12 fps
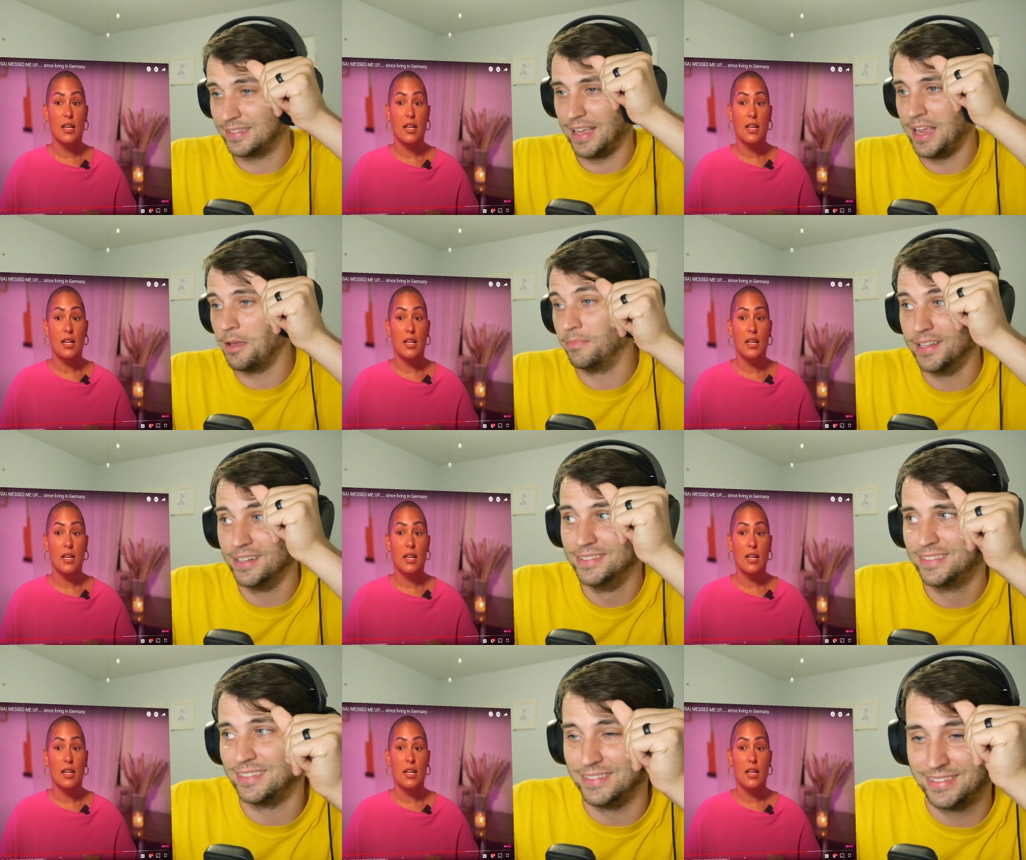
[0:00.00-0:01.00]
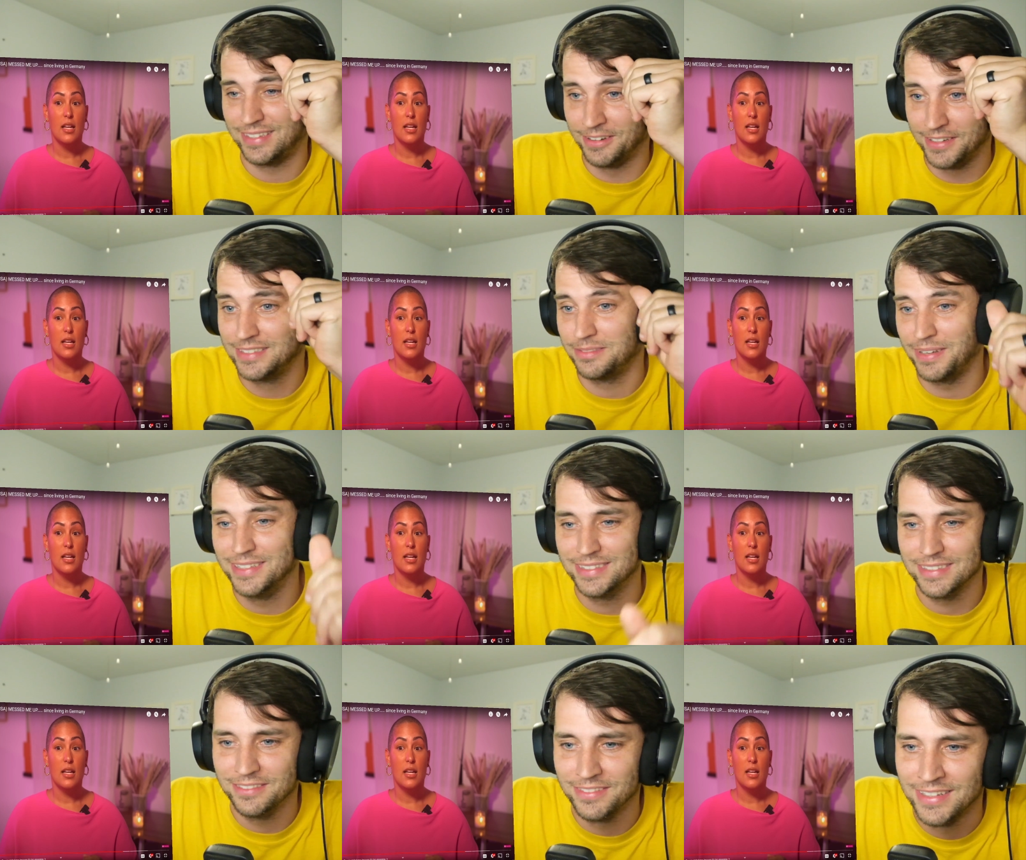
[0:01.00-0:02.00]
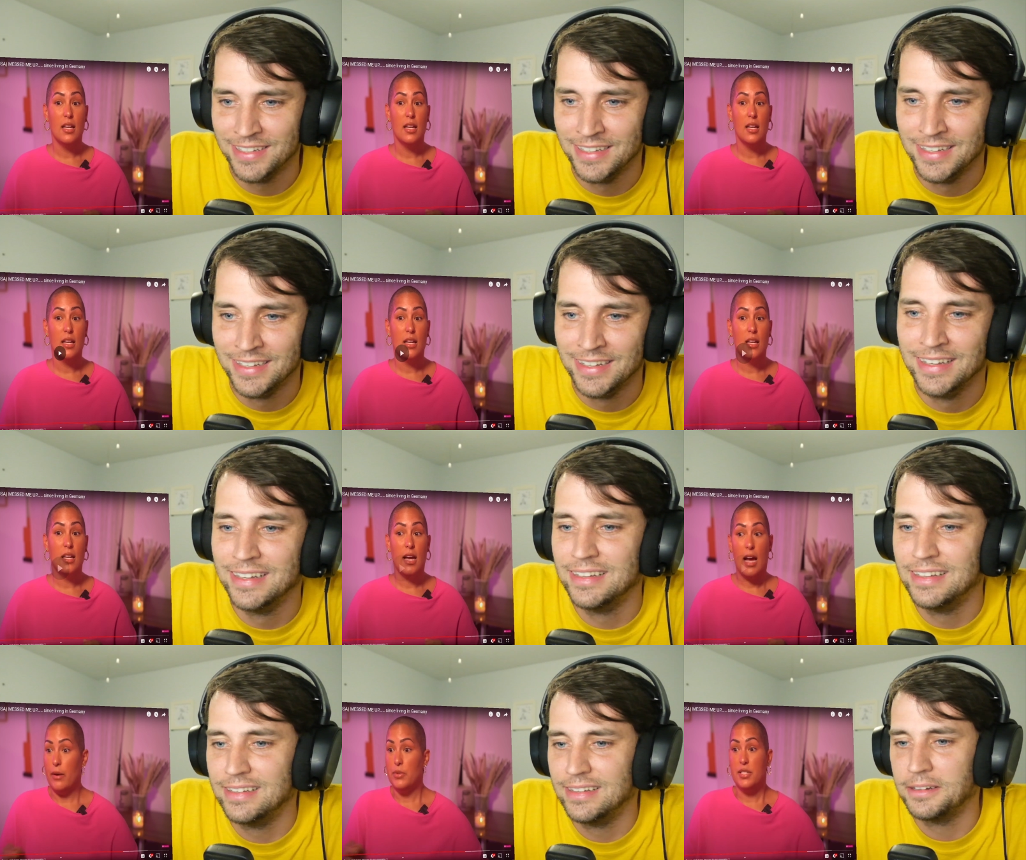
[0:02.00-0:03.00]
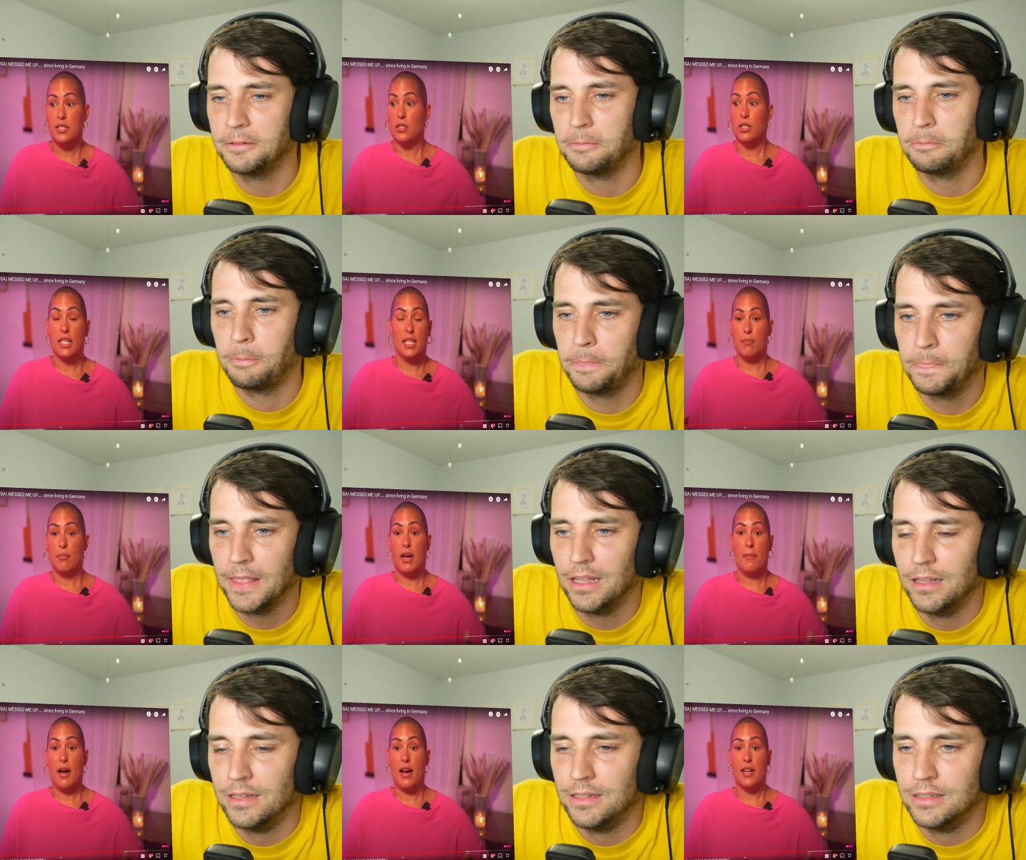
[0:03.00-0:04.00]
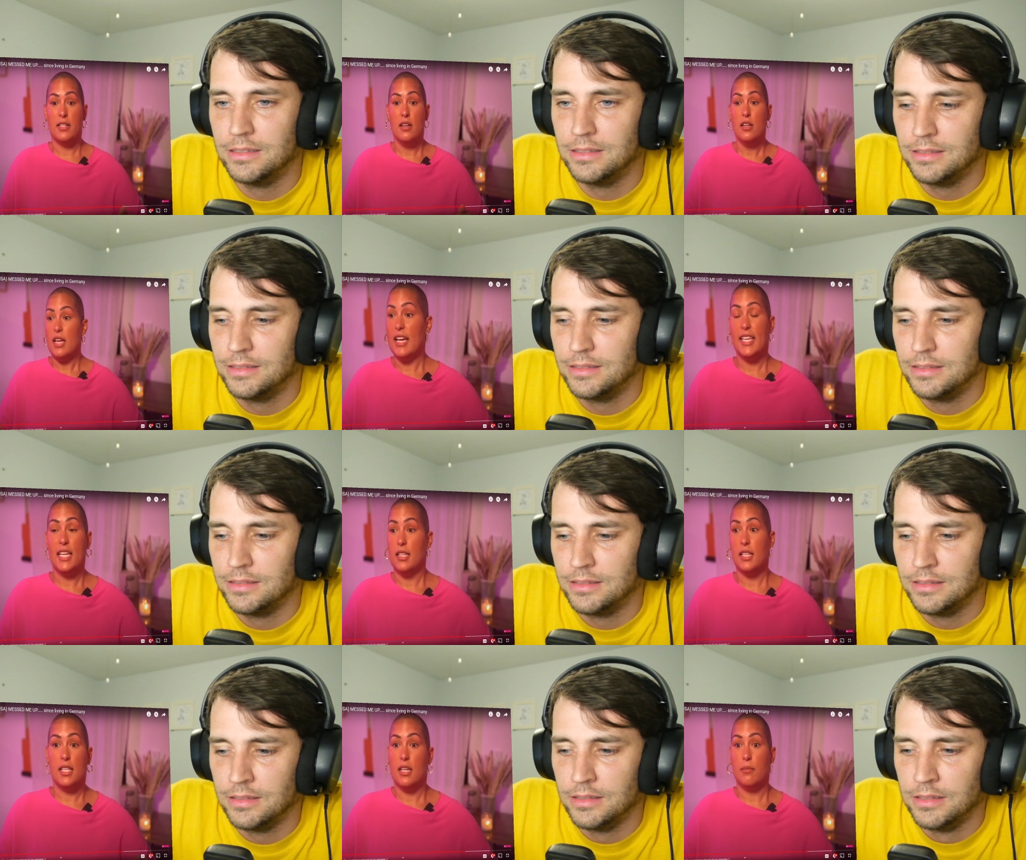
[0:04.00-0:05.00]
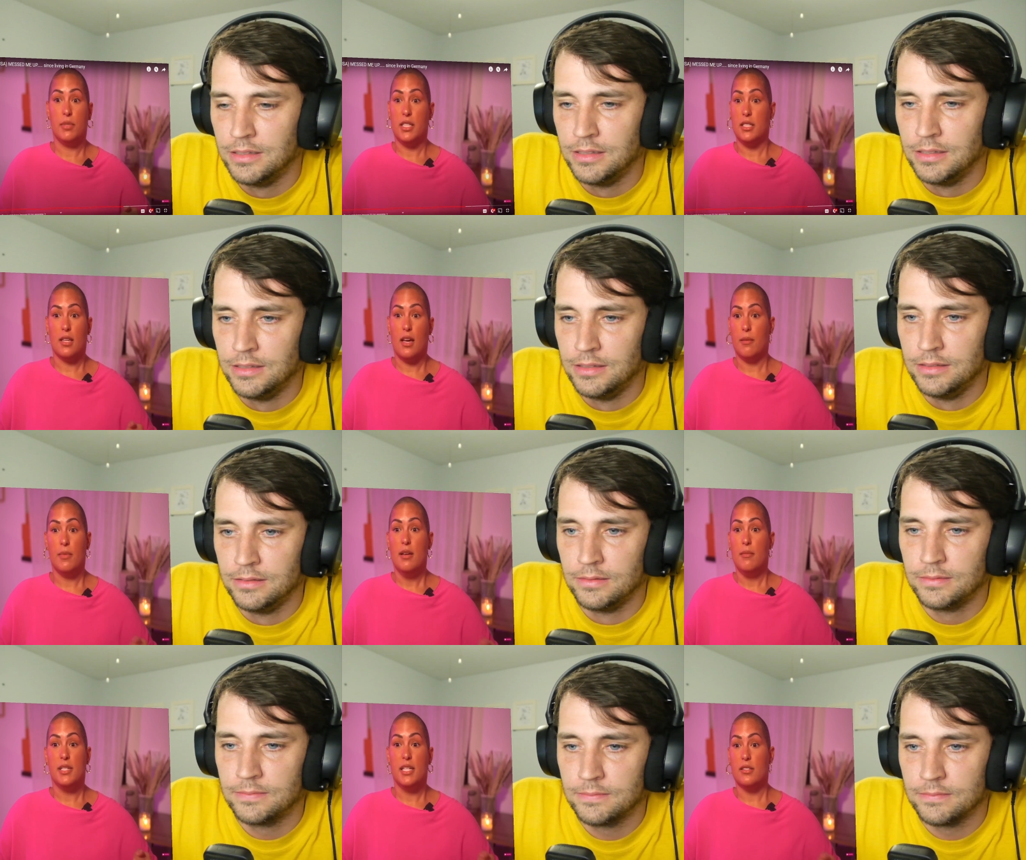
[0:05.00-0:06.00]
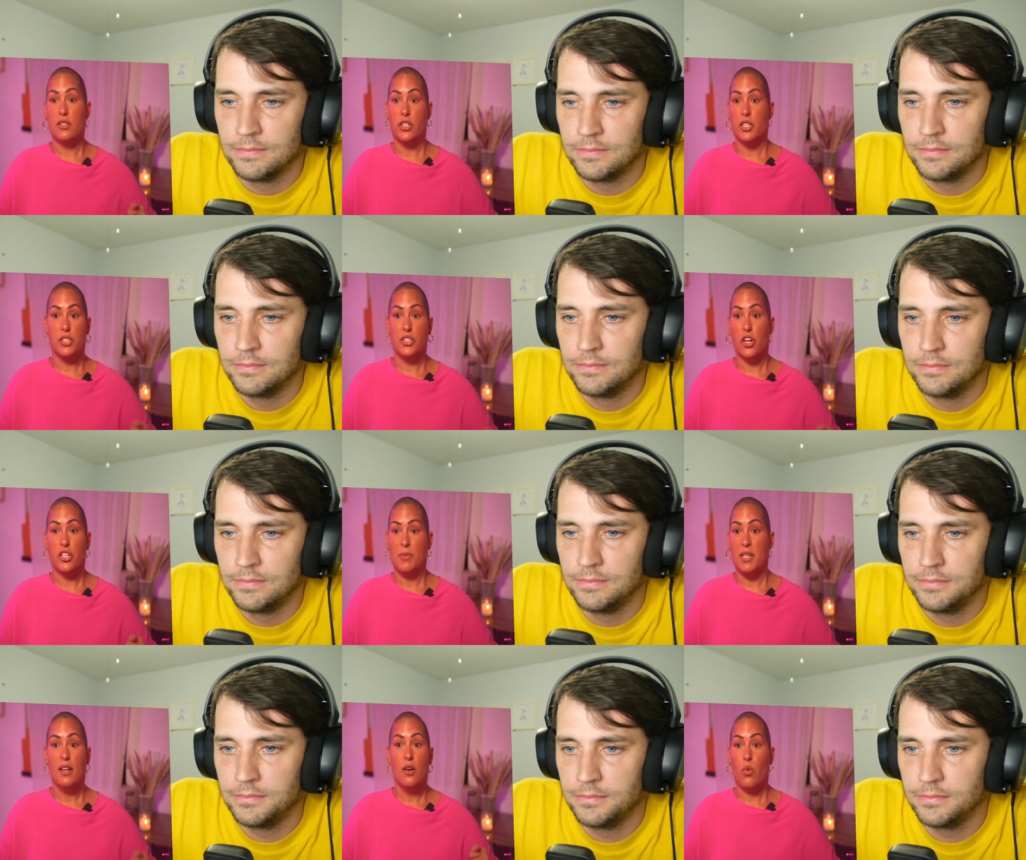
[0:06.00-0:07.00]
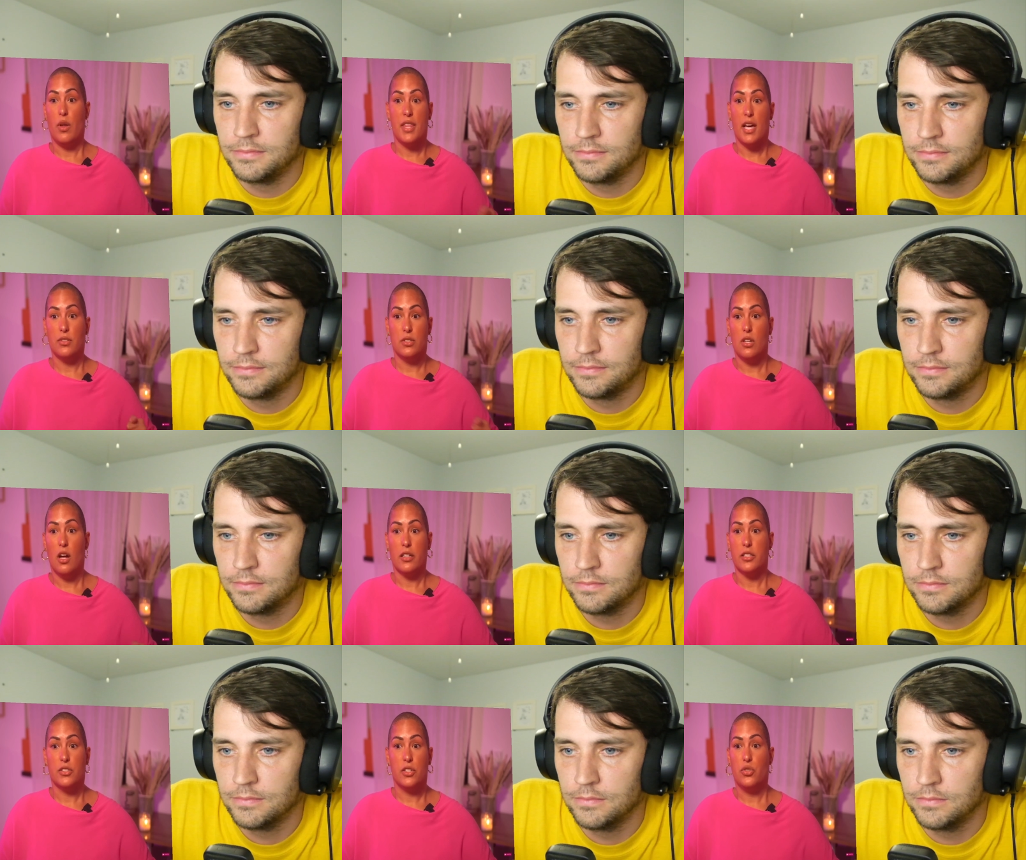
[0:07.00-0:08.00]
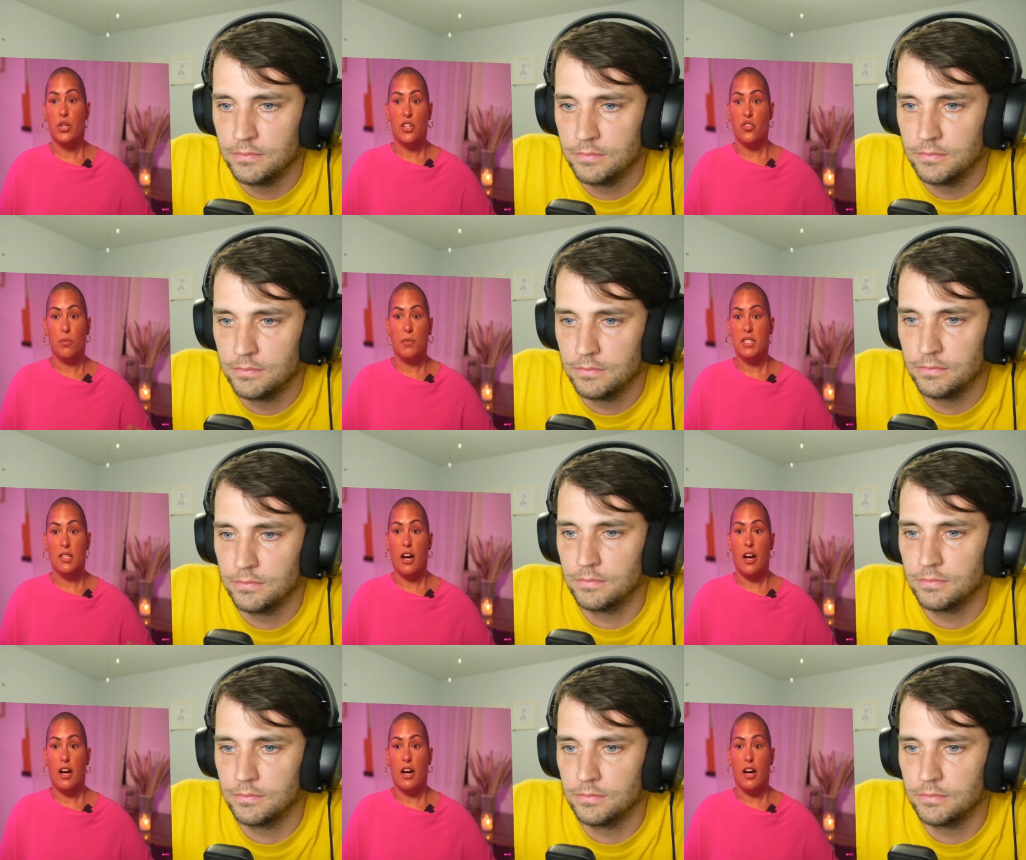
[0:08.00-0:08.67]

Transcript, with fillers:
Speaker 1: the ambulance is so expensive.
Speaker 2: I was still like in my mind, I can't let the ambulance come because they're going to charge me $1,000 to transfer me to the